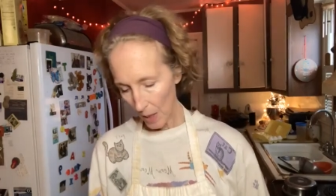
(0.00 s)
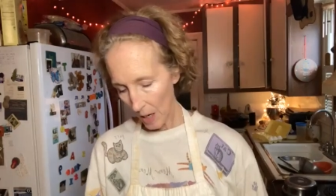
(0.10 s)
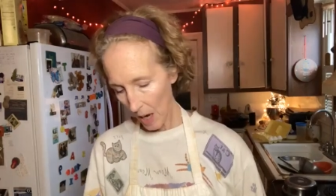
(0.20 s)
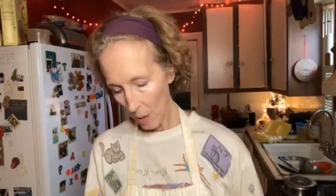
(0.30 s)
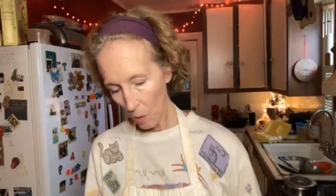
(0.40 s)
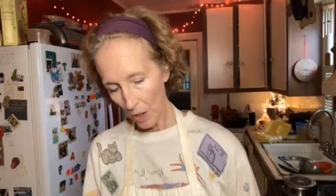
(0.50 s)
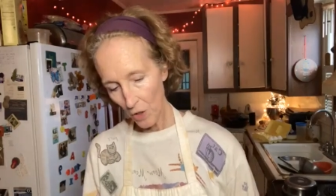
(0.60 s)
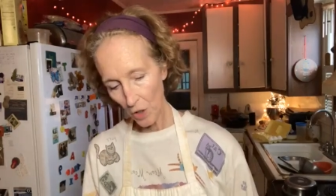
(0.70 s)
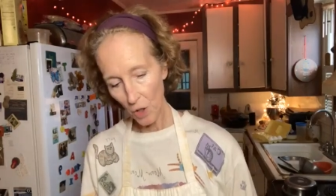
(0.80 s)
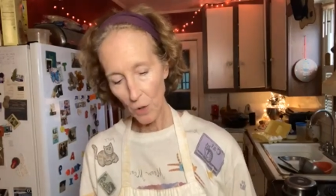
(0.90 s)
But I
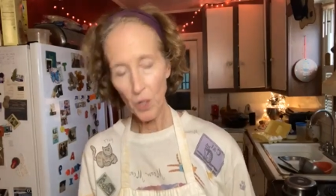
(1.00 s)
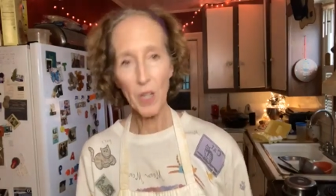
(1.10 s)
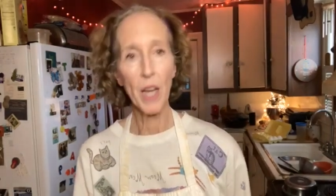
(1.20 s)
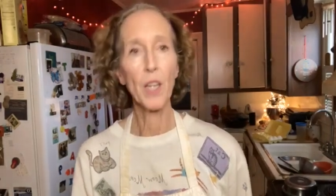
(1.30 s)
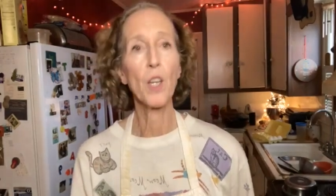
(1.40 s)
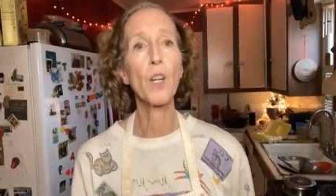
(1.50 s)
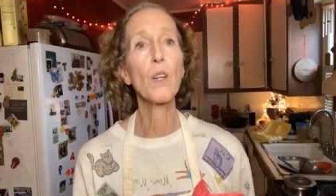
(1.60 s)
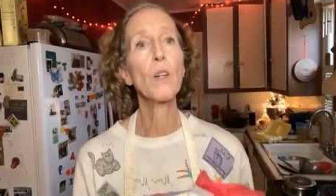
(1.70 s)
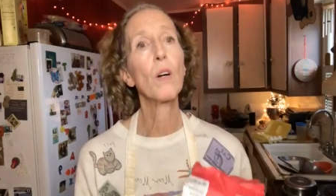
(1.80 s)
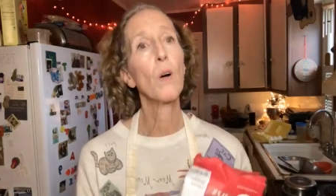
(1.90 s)
want you to take
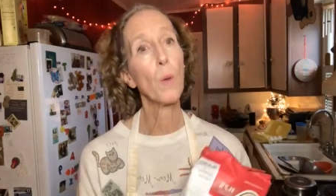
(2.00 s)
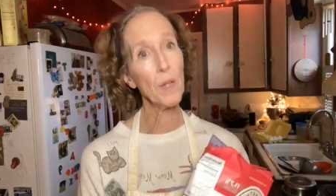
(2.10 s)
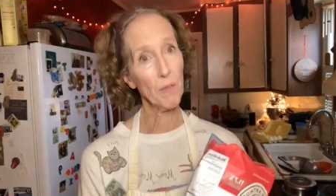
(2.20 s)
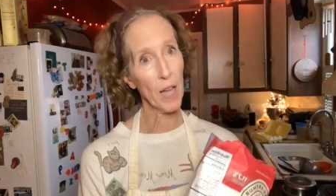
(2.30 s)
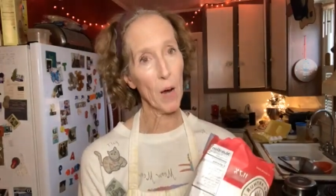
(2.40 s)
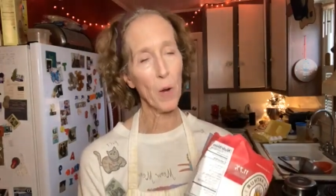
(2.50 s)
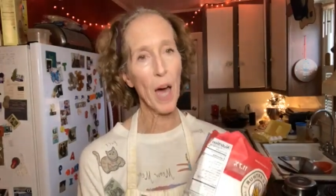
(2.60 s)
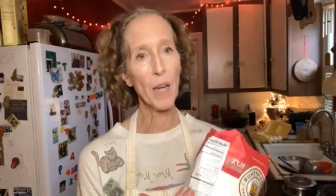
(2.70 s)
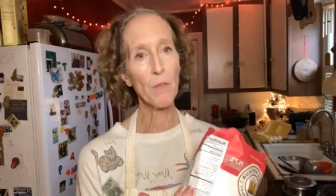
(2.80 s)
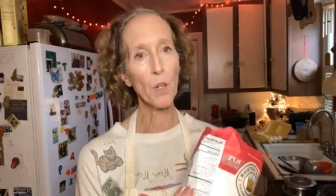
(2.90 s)
your wheat
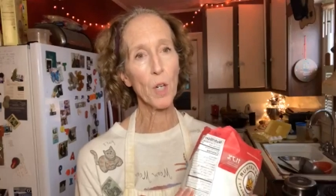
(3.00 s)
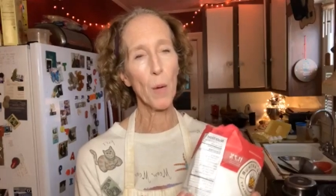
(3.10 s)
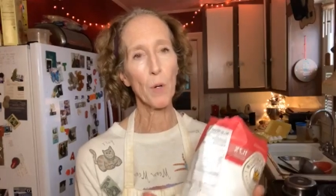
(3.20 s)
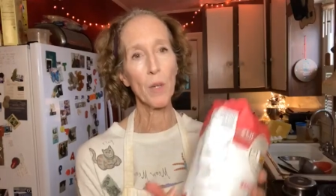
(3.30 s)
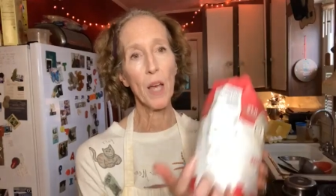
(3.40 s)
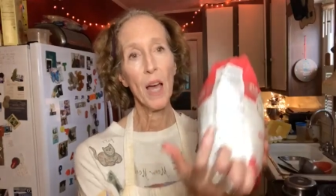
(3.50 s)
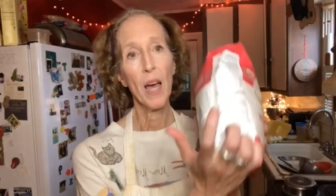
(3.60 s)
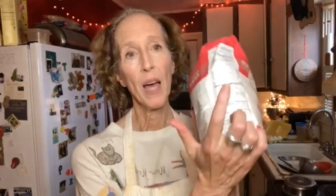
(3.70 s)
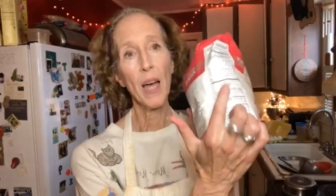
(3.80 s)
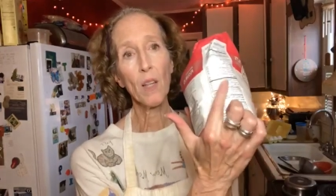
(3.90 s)
flour out of your cupboard
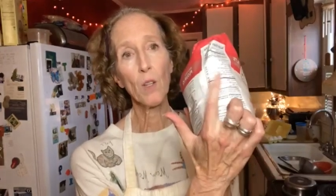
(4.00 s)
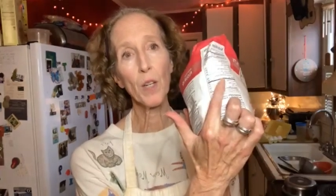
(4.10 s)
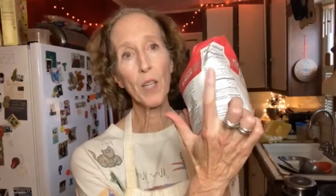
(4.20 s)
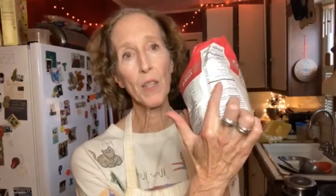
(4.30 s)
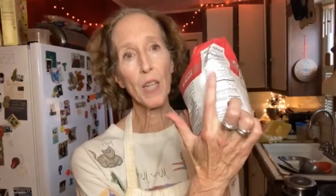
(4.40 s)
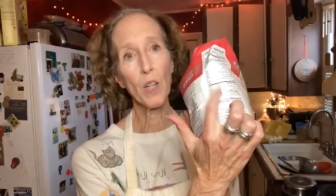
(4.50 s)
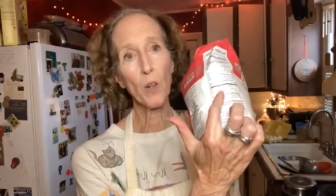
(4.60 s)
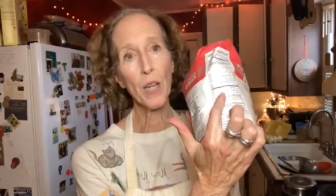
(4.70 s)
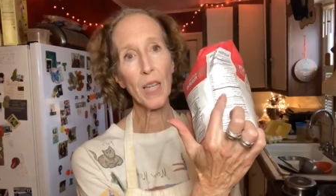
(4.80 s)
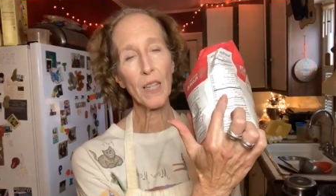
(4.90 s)
and look at the
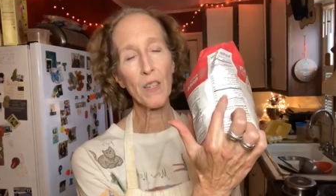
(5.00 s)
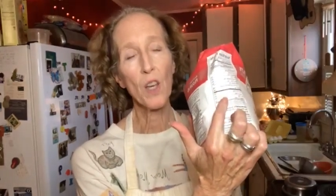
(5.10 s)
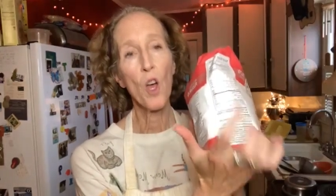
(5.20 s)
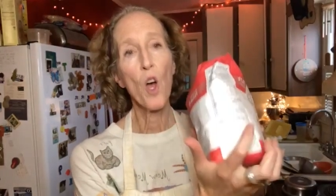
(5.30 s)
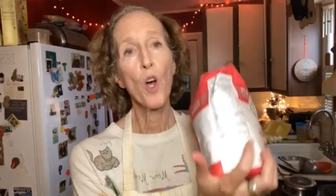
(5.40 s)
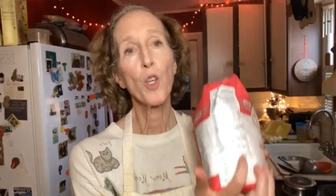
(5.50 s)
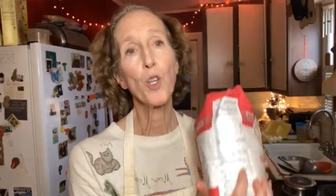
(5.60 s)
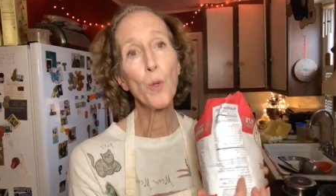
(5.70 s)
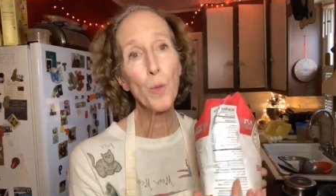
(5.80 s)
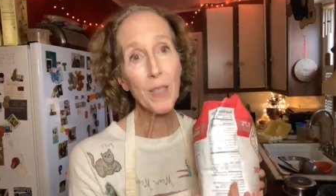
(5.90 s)
ingredients.
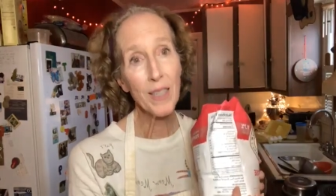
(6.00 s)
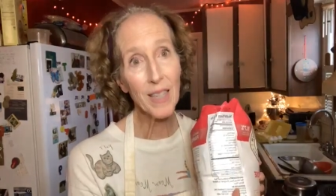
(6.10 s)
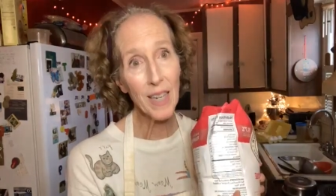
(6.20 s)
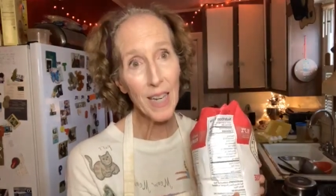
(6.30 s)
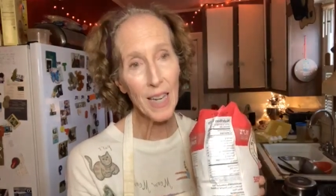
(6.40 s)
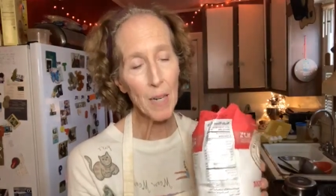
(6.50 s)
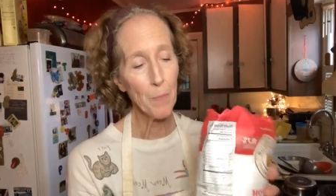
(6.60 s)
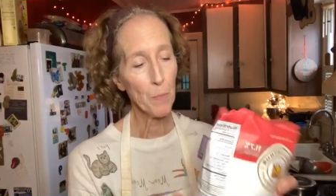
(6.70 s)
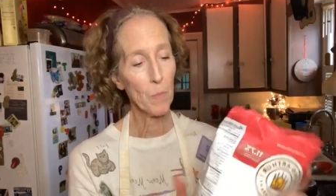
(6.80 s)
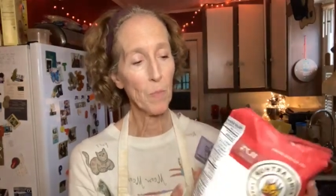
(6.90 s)
You will
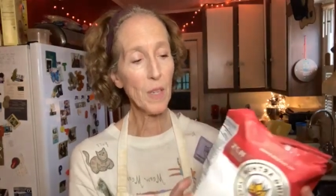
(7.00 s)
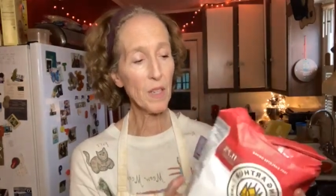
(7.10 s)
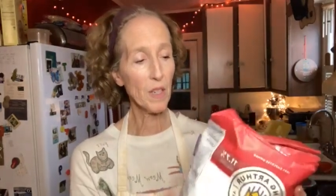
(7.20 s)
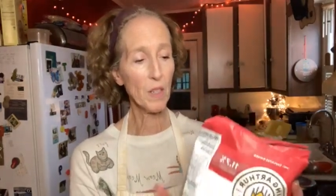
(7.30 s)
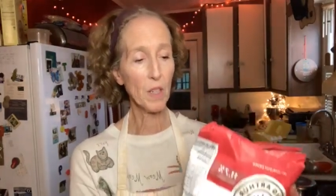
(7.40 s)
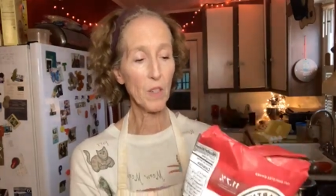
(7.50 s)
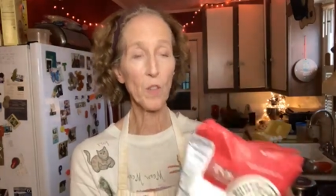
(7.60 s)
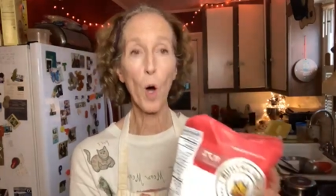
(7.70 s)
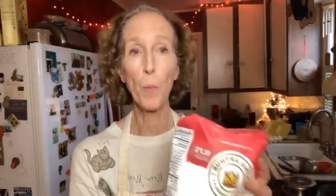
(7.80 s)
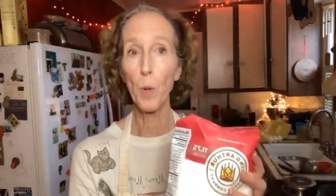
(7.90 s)
see this
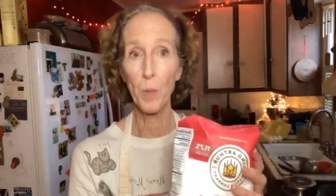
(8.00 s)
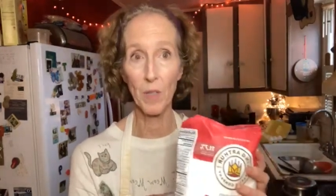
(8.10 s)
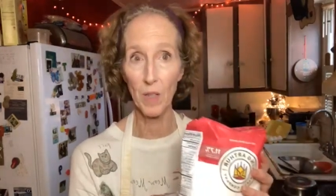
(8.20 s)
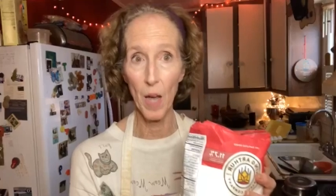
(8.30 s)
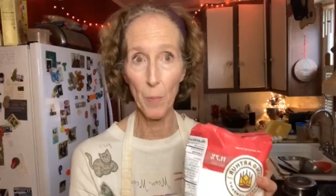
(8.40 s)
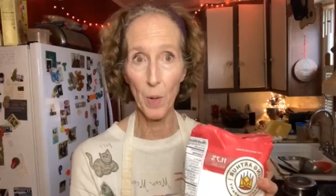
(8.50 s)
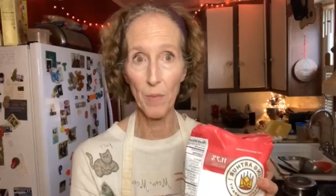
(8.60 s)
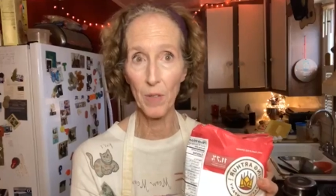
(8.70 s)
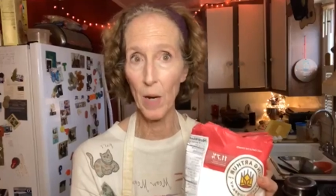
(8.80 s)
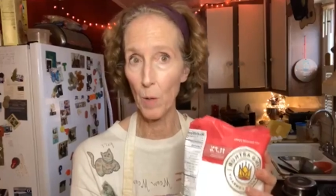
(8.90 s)
is all purpose. It's not
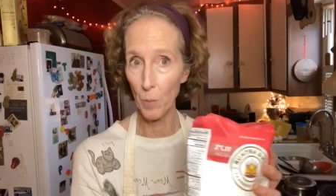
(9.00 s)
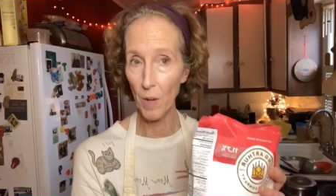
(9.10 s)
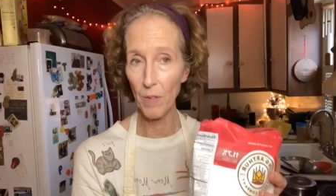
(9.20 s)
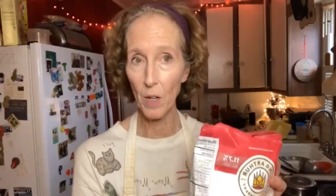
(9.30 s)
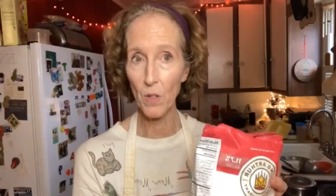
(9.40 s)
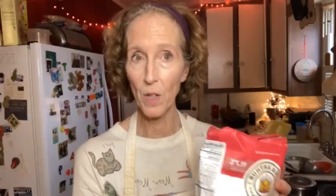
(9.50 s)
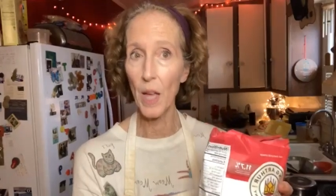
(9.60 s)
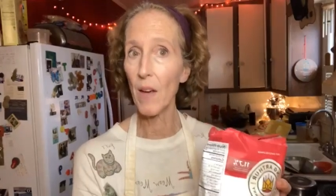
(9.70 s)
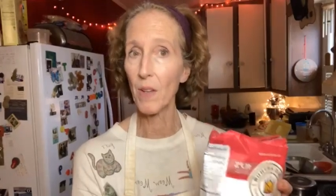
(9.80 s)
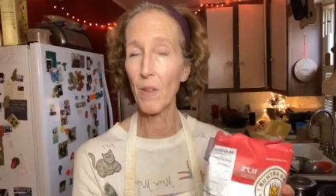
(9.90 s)
bread flour. Bread flour is
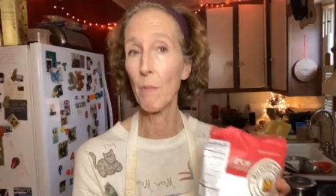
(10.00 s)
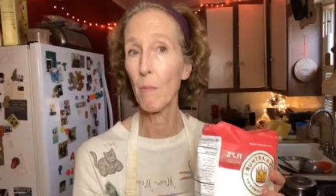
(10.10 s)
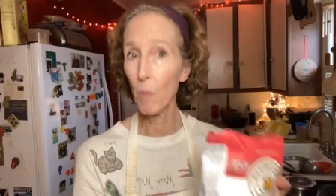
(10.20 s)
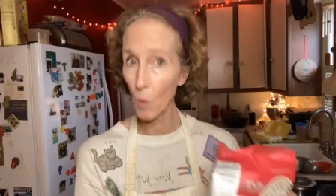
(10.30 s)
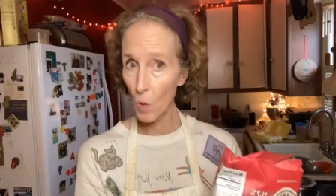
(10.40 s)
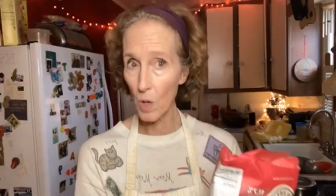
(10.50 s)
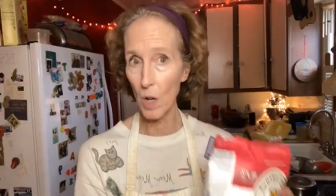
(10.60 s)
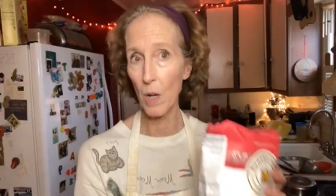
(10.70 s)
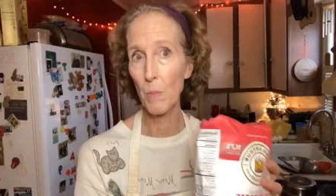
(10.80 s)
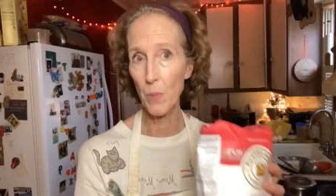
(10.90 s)
going to have even
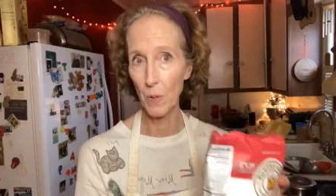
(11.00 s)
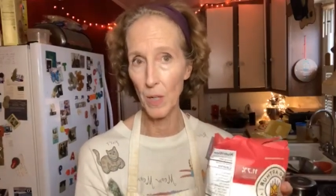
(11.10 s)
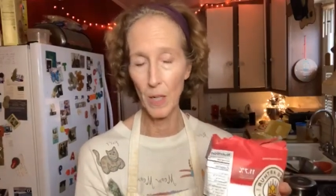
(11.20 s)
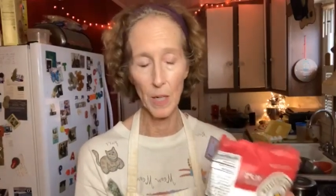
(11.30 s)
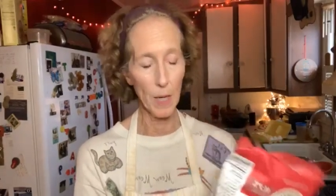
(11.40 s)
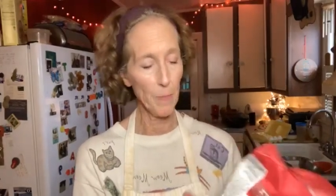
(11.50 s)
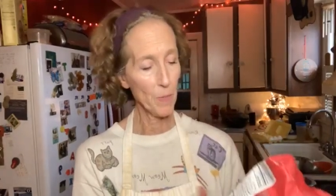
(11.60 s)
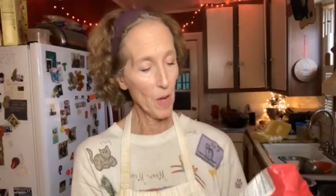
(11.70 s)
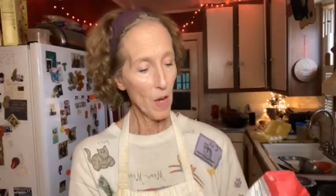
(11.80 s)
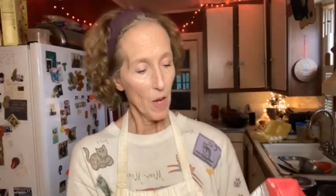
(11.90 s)
more protein in it.
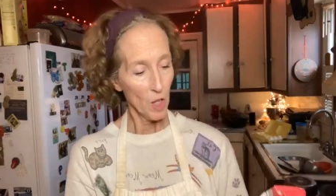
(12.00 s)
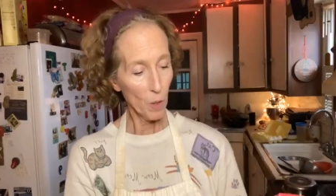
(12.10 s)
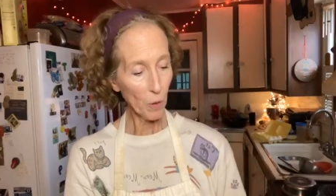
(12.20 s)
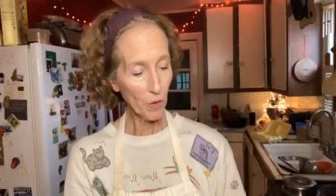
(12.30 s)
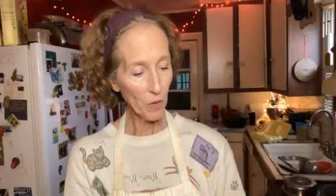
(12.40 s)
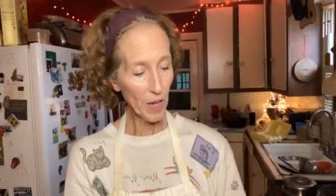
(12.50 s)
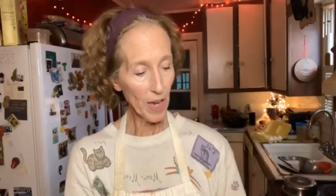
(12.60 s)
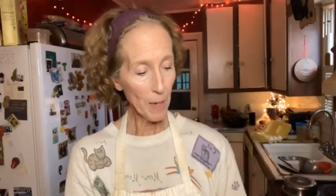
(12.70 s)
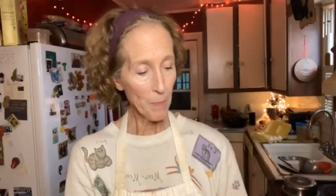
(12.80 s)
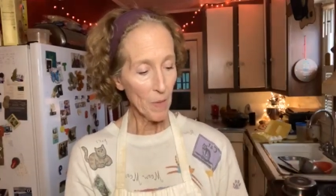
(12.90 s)
You will
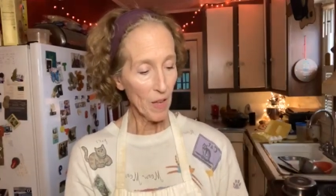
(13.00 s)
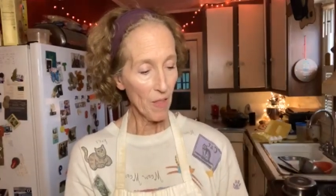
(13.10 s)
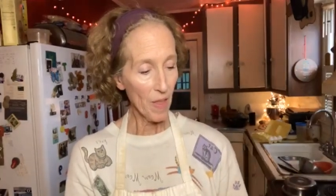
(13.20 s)
see